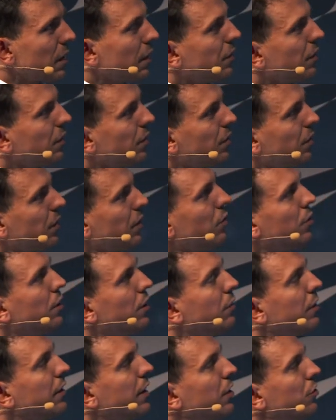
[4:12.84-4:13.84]
And this is indoor
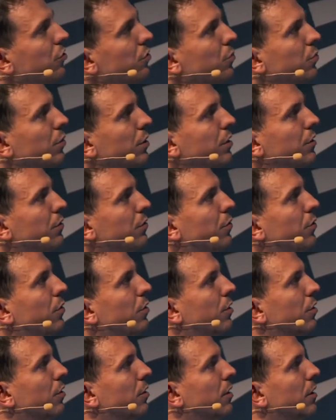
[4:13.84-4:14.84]
navigation we did
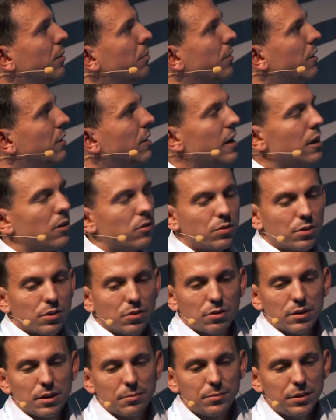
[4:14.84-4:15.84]
for Claro in
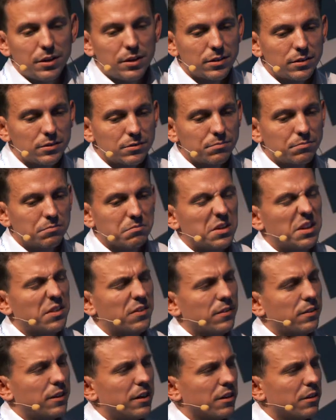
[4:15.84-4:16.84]
Colombia.
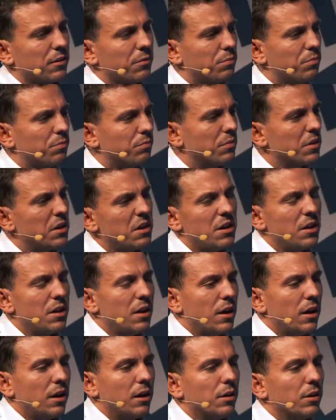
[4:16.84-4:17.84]
That's like a
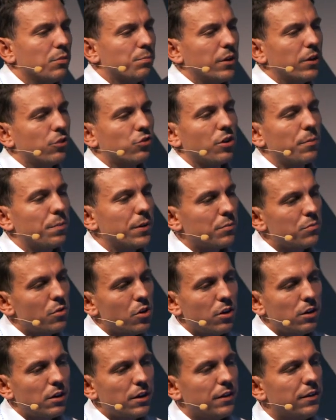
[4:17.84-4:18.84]
big shopping
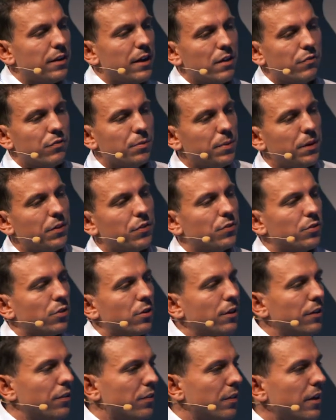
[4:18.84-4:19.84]
mall, and they have a big
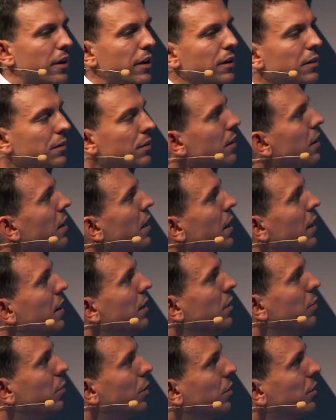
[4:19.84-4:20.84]
store inside,
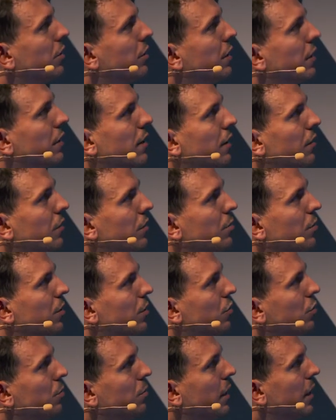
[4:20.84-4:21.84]
and they wanted their
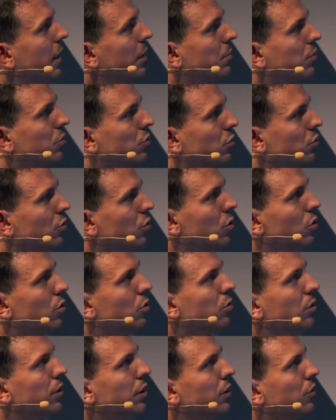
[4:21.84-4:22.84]
customers to be able to
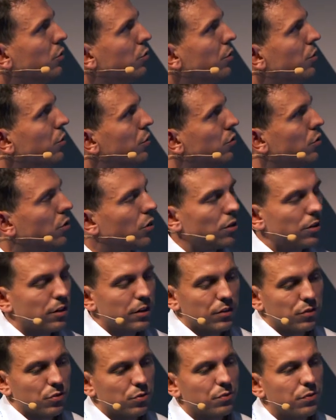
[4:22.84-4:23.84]
go into the store
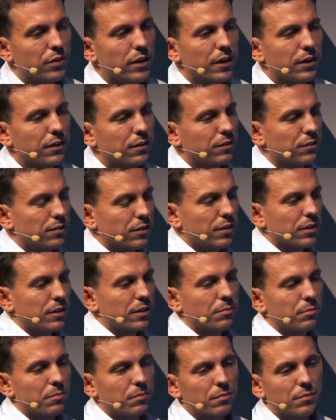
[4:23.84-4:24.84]
and to find
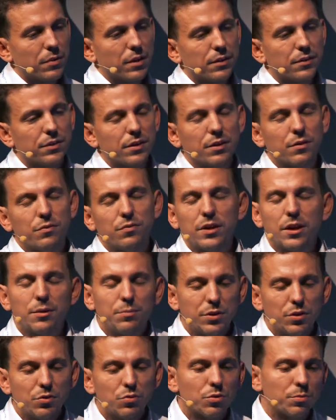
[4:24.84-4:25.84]
the
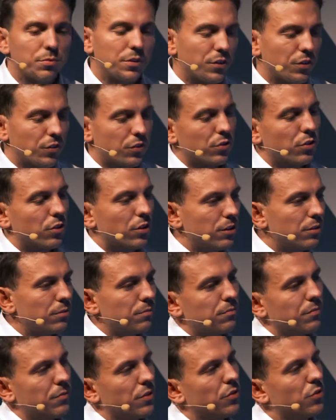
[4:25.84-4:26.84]
VIP room in the store.
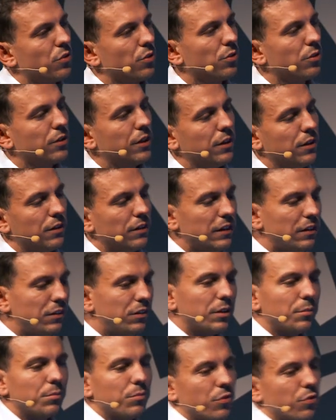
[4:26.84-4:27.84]
So they lead
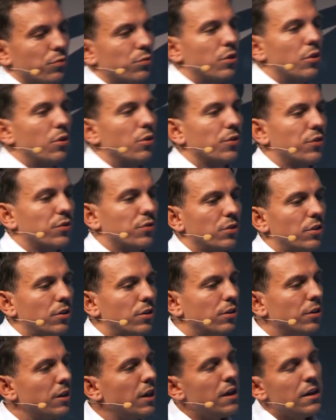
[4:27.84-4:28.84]
them through the whole
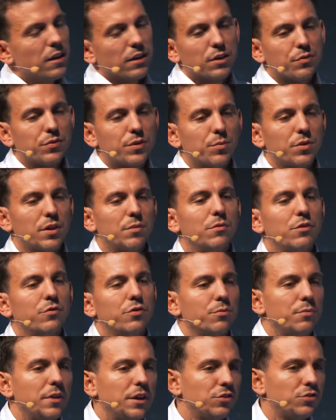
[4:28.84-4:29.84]
store, give them some
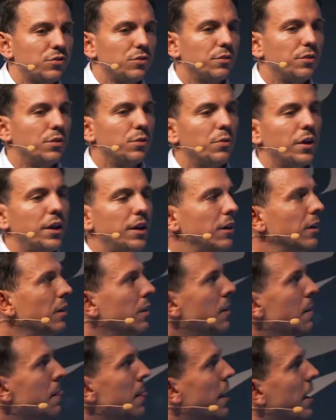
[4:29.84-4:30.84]
information on the way,
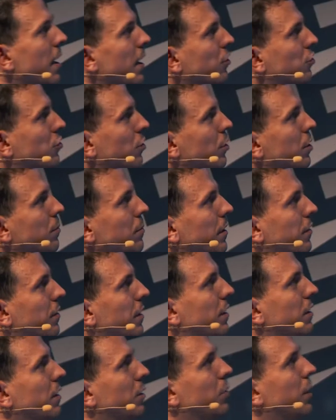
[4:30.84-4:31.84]
and show them
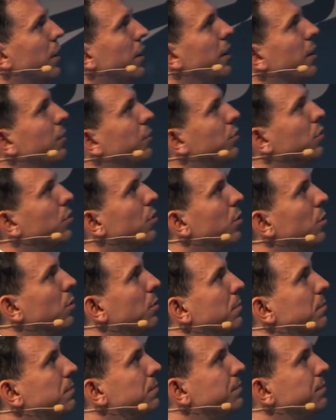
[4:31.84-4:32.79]
exactly where they have to go.